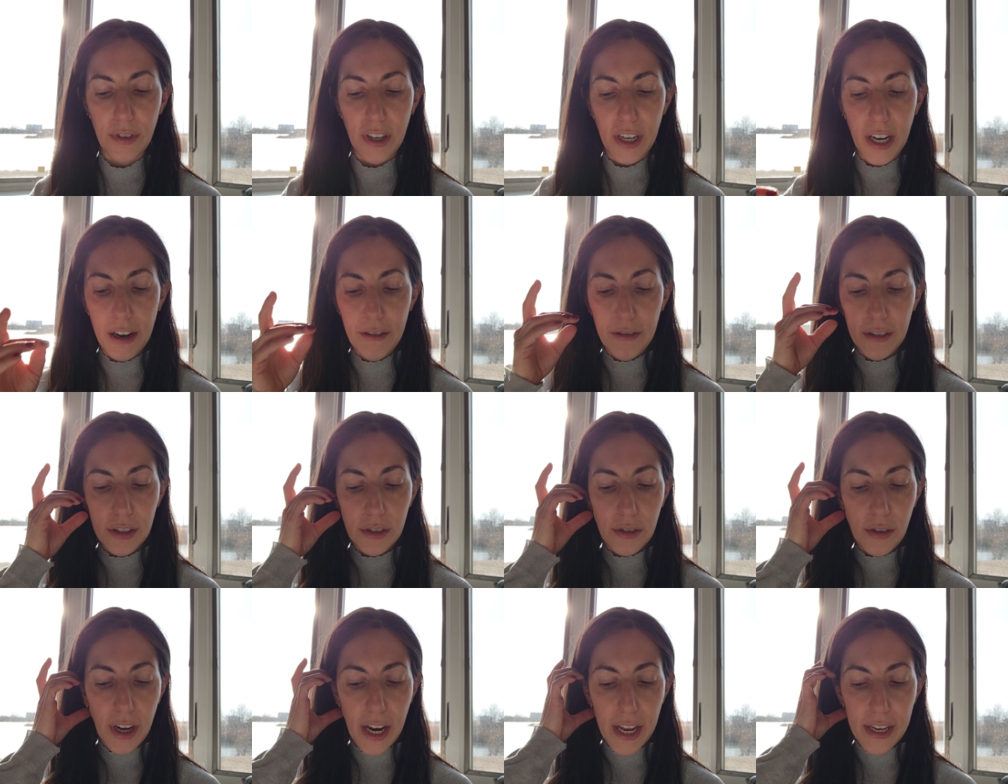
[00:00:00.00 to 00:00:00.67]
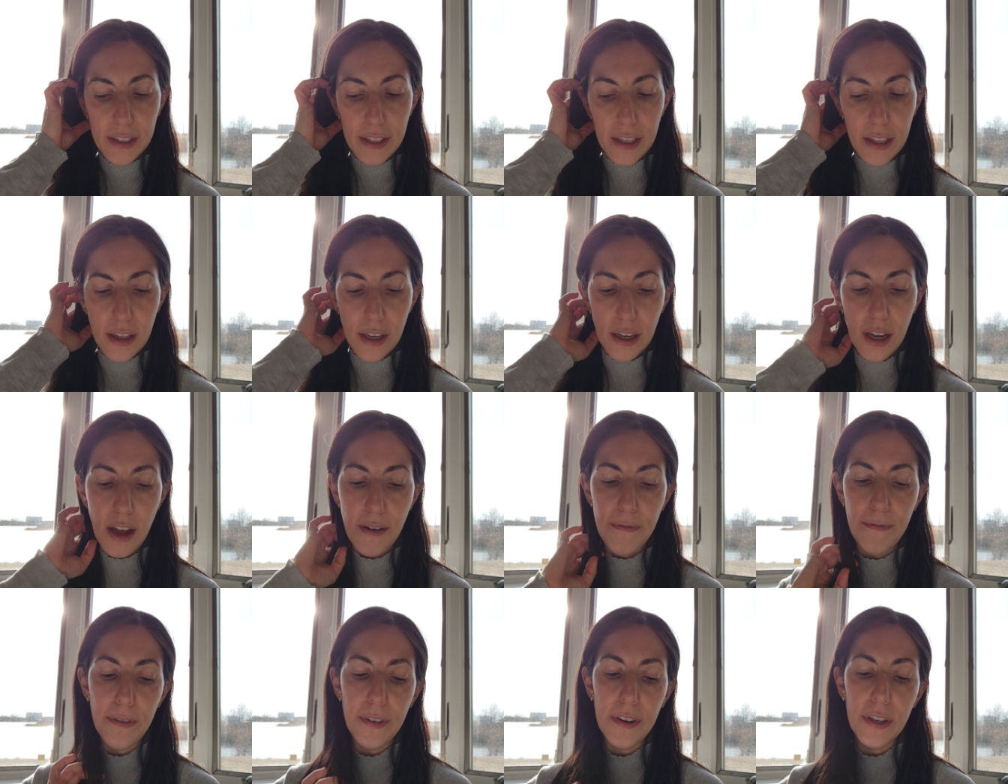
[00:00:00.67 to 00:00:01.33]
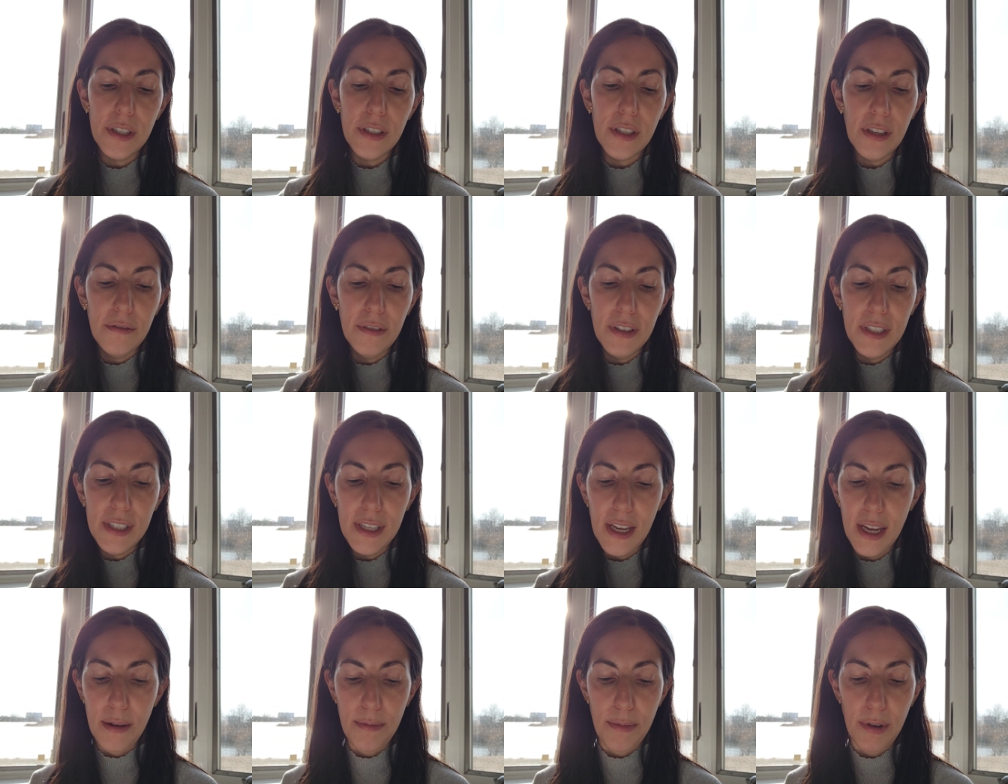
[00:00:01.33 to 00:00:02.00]
where I was granted the comforts of a
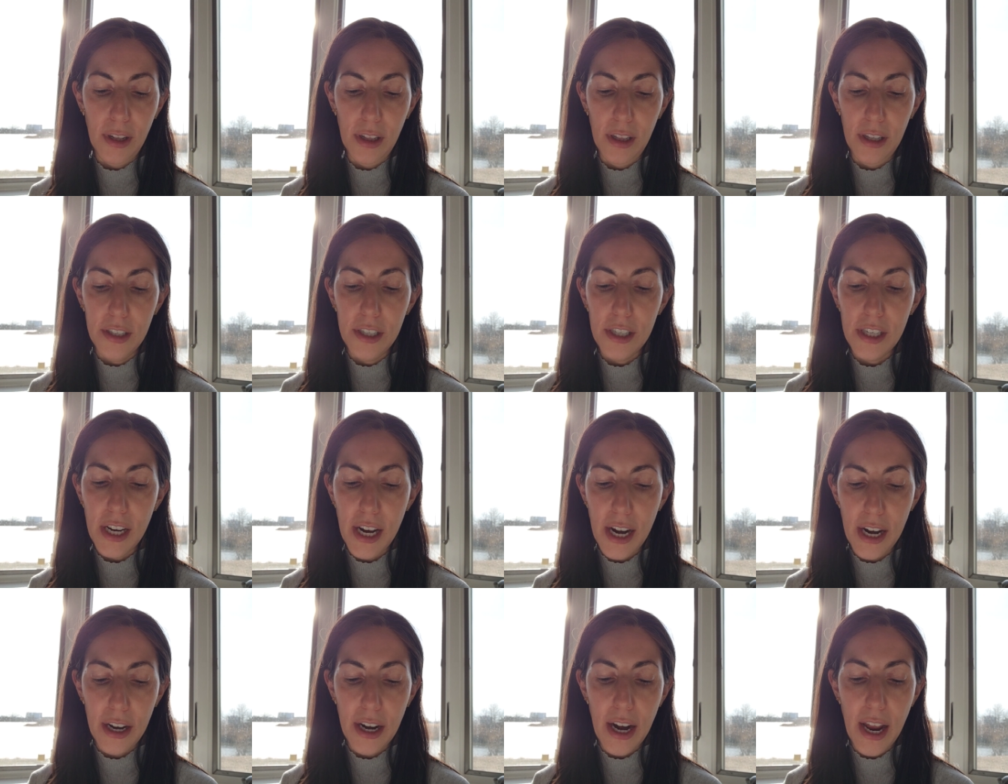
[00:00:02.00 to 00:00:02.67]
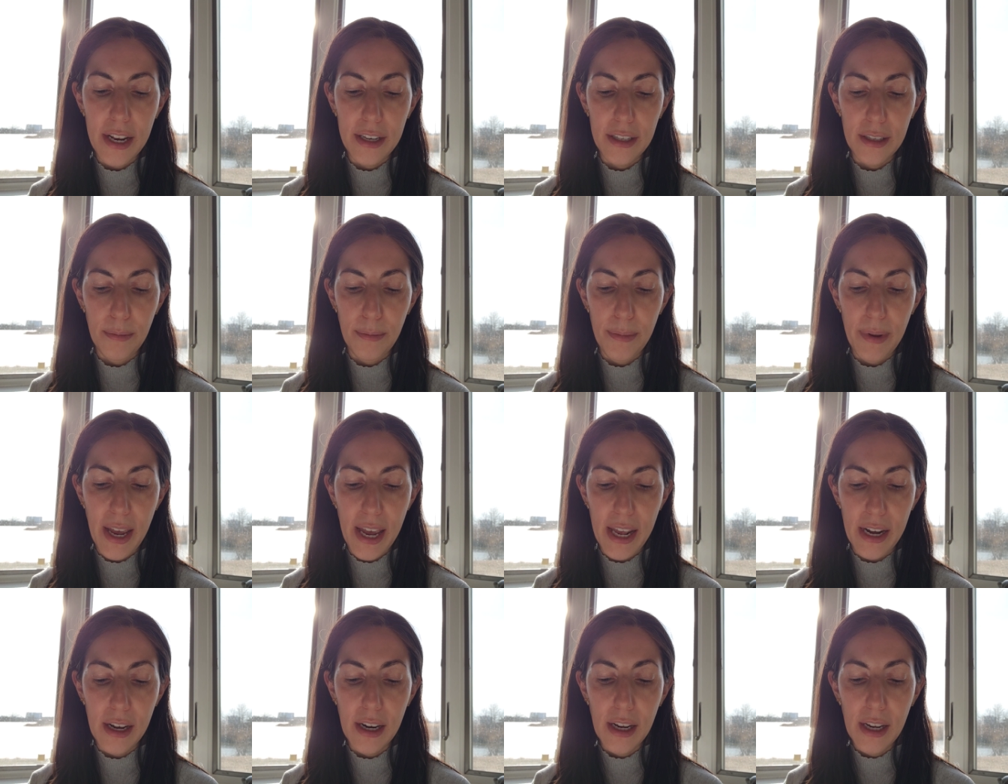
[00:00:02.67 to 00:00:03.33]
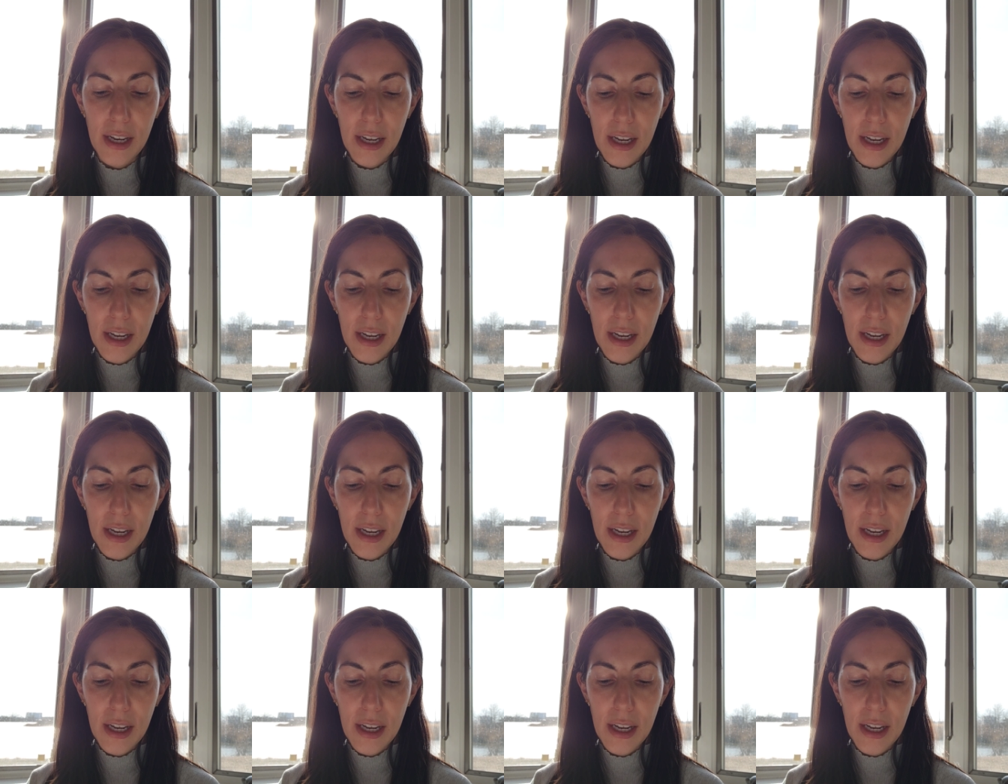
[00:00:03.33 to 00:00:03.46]
table, a chair, and a bed.